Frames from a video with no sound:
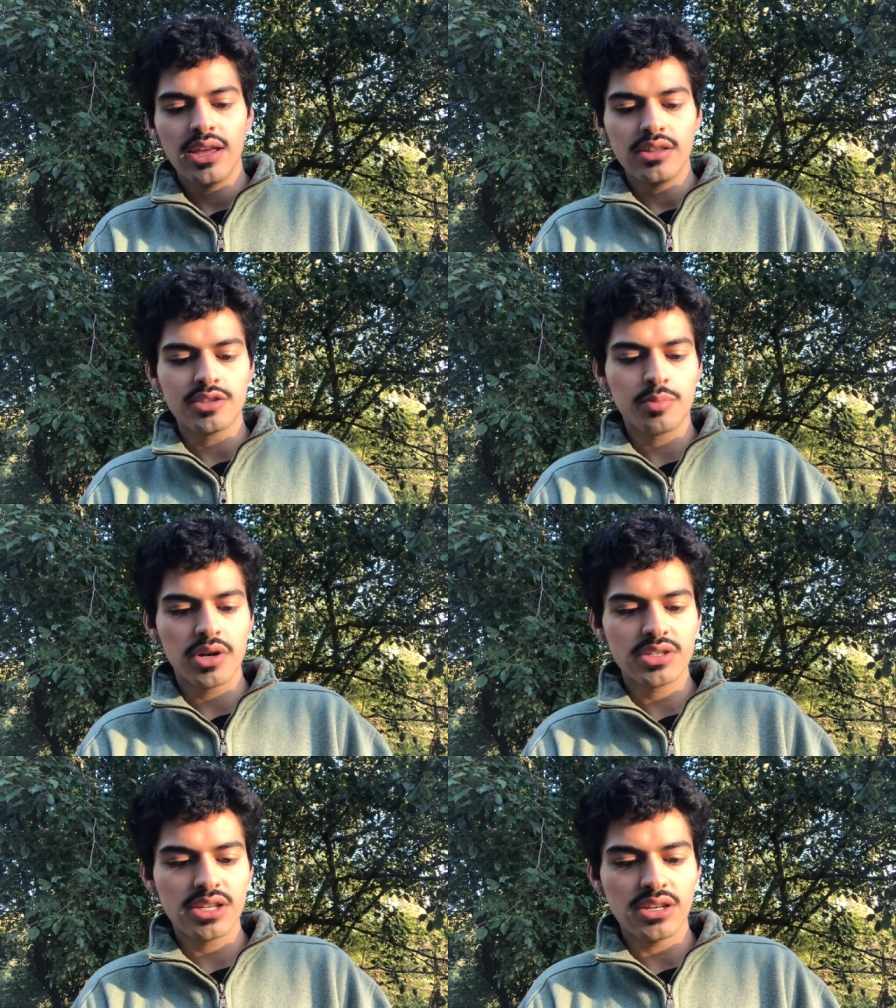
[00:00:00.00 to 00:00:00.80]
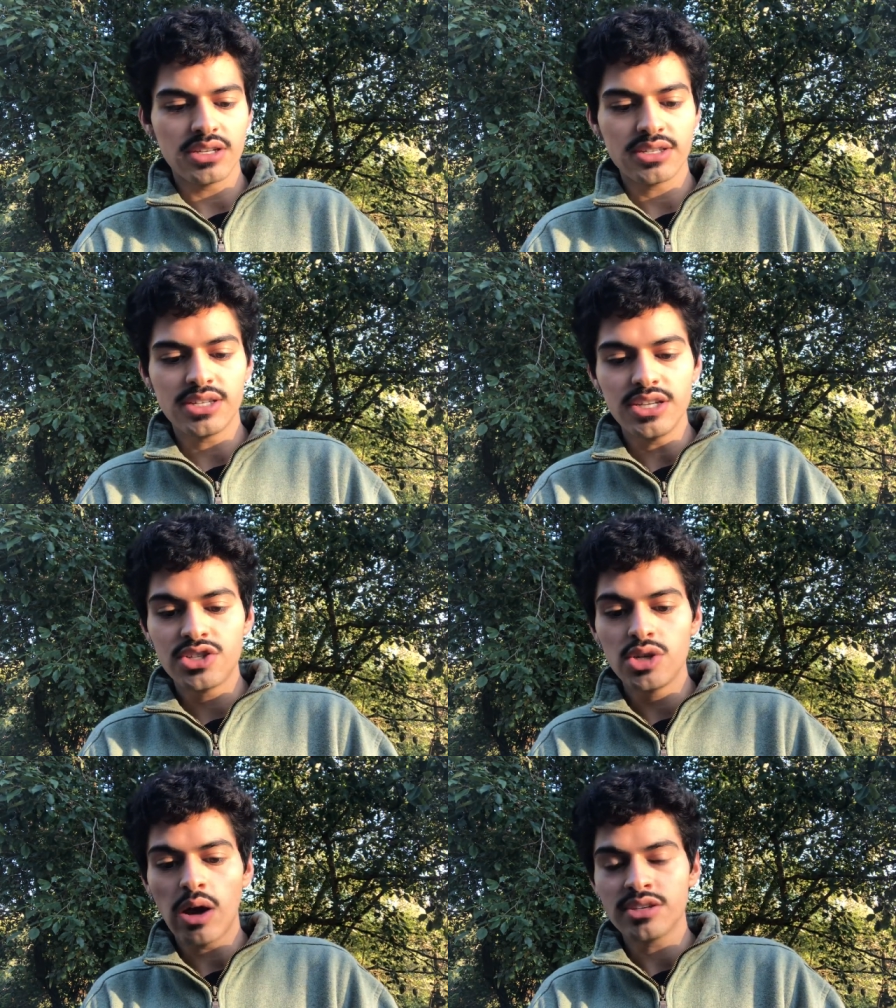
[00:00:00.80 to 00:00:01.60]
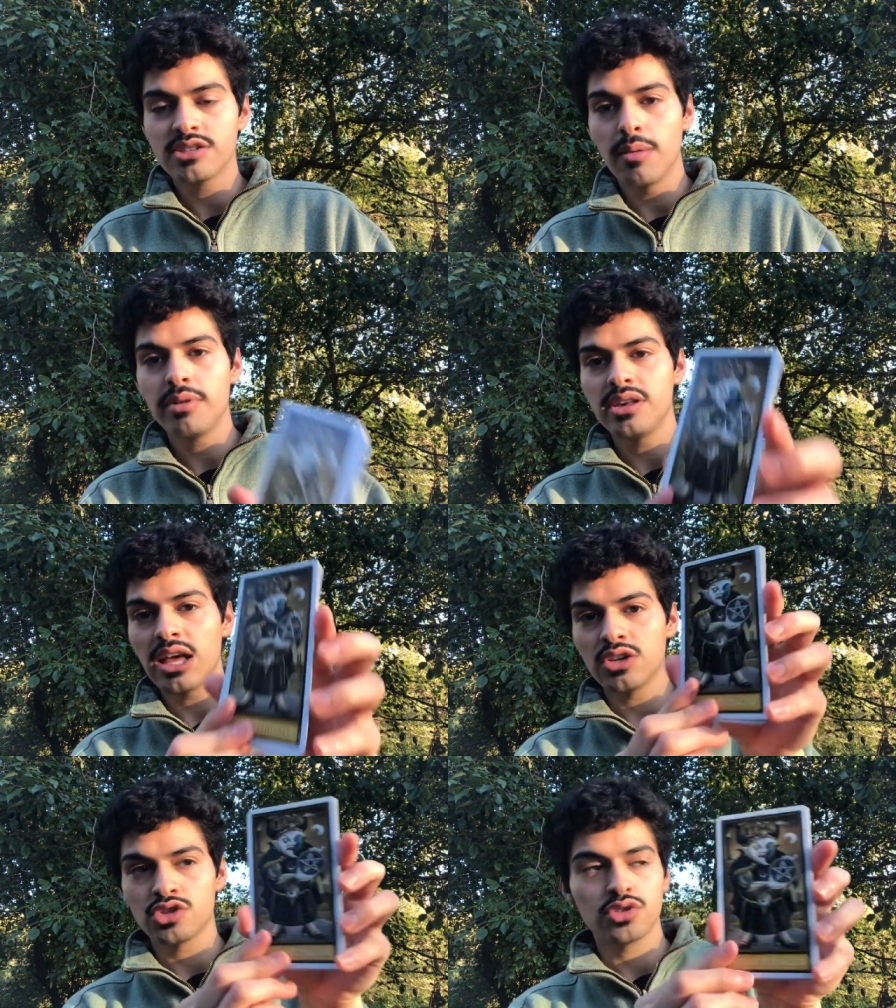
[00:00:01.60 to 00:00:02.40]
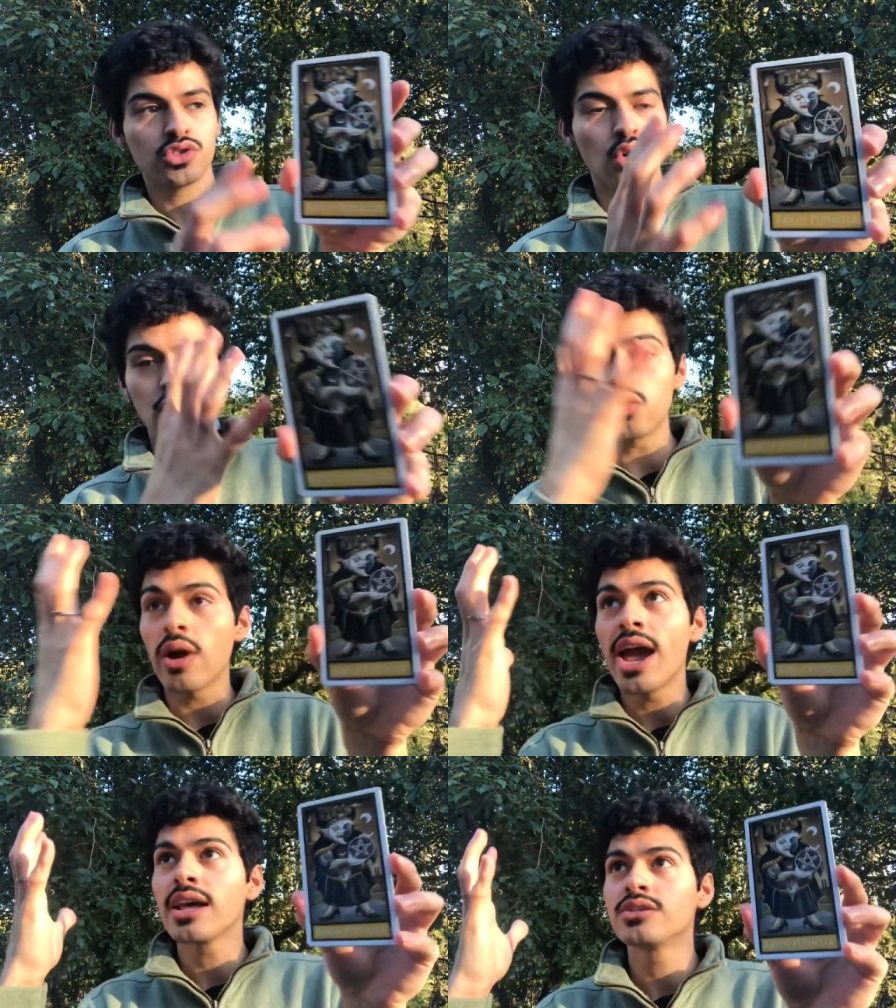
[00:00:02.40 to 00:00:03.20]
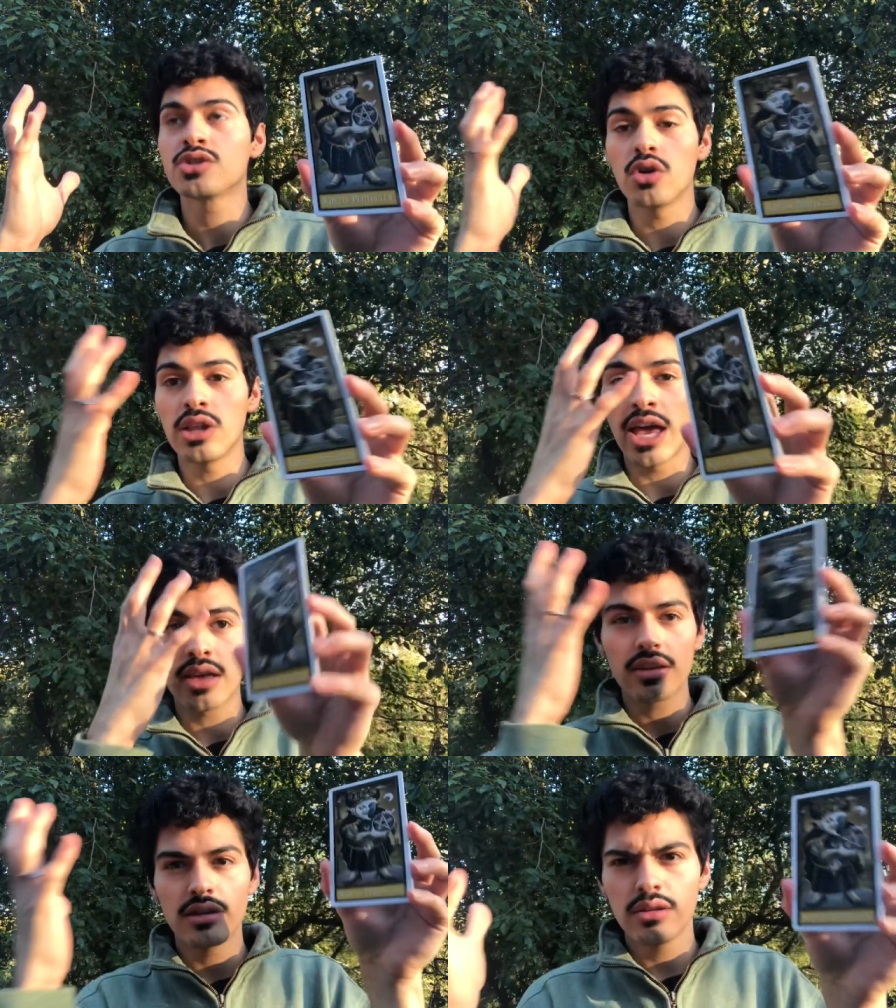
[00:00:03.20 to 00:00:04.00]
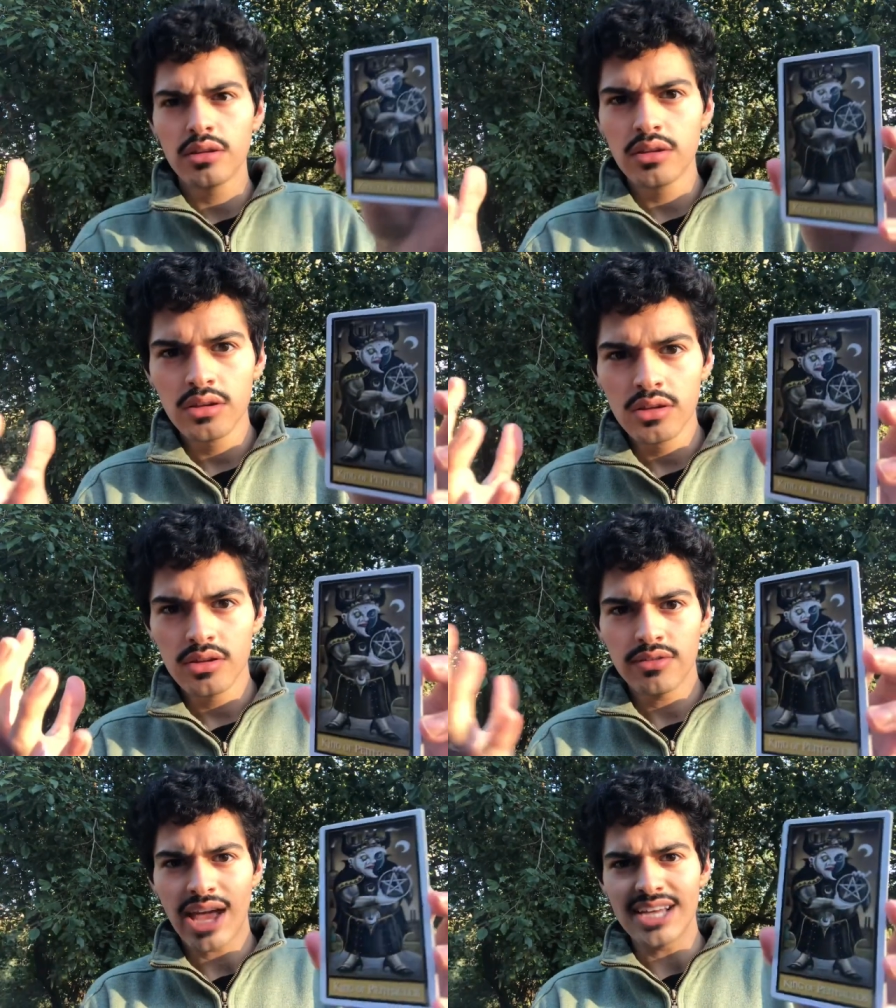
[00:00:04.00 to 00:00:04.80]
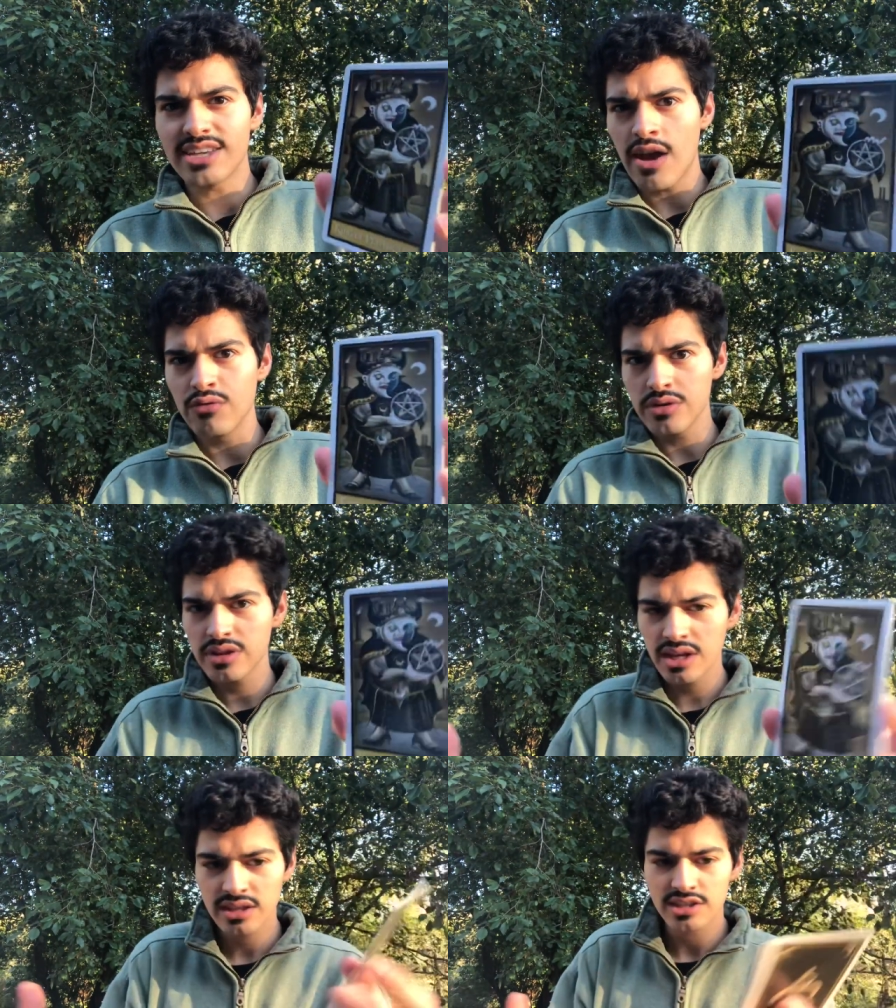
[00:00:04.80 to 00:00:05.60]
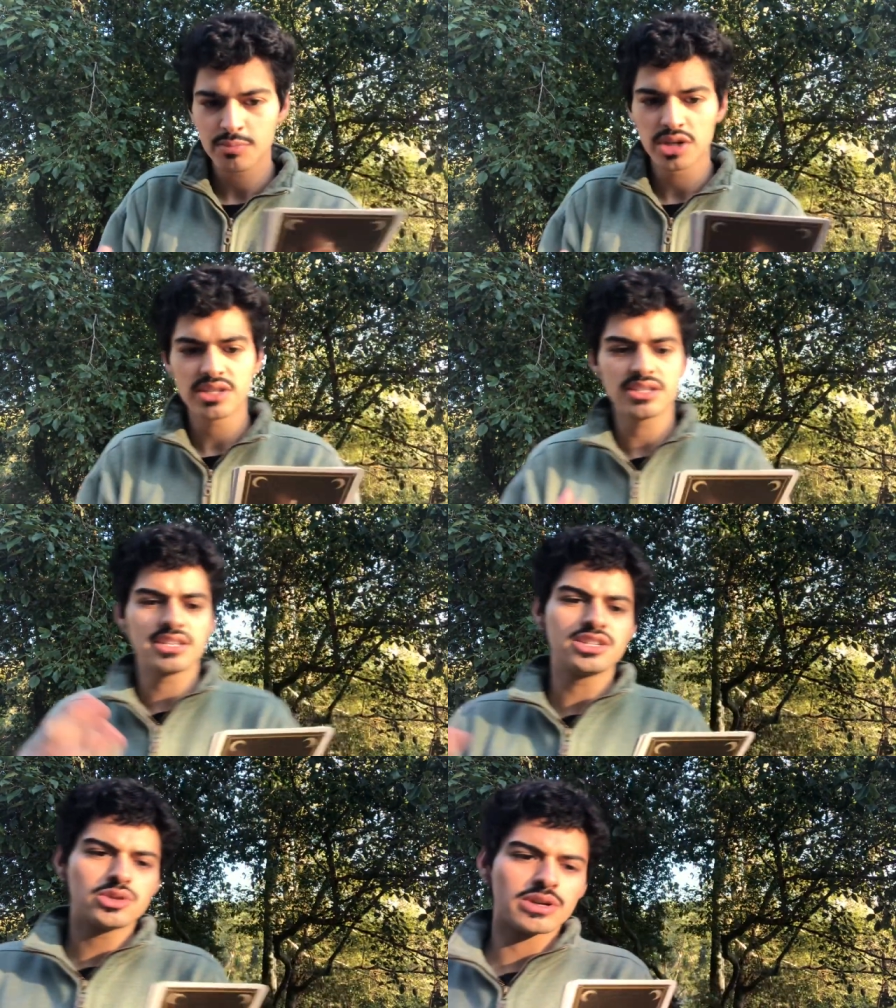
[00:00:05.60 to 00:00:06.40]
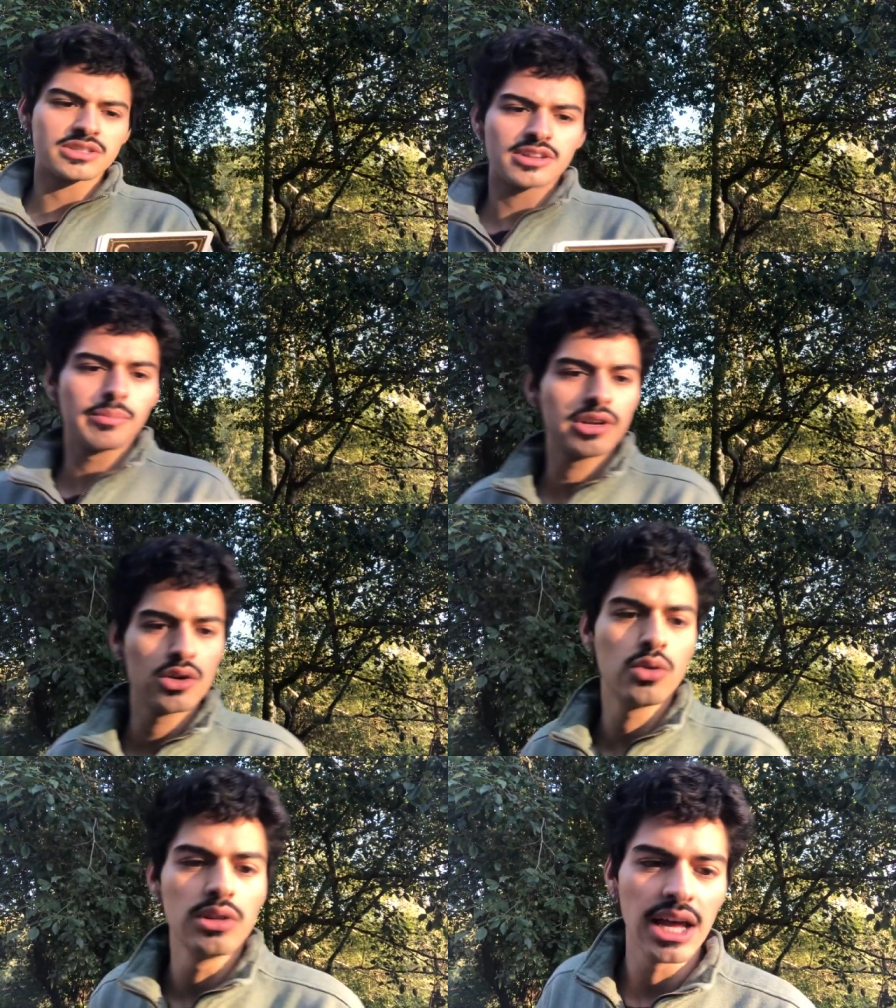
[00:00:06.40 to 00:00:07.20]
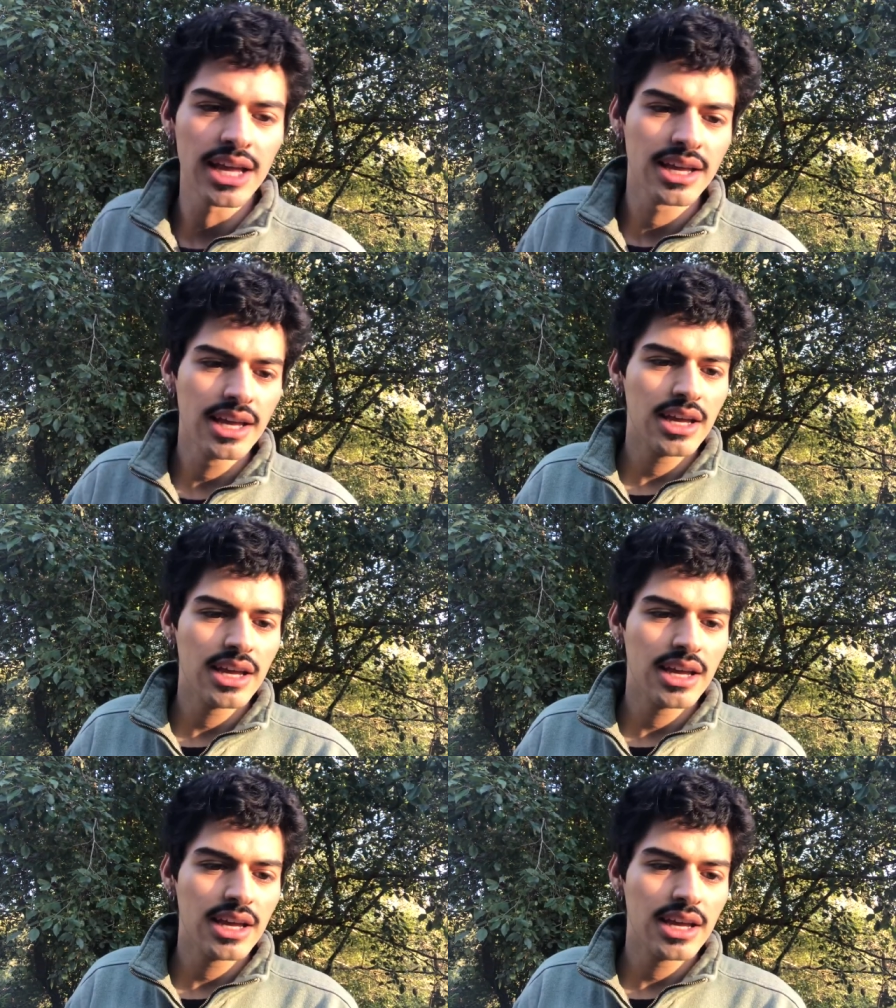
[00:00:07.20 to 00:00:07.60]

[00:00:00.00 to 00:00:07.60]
This person sees you as somebody that's so grand, so like has everything. This person sees you as somebody who like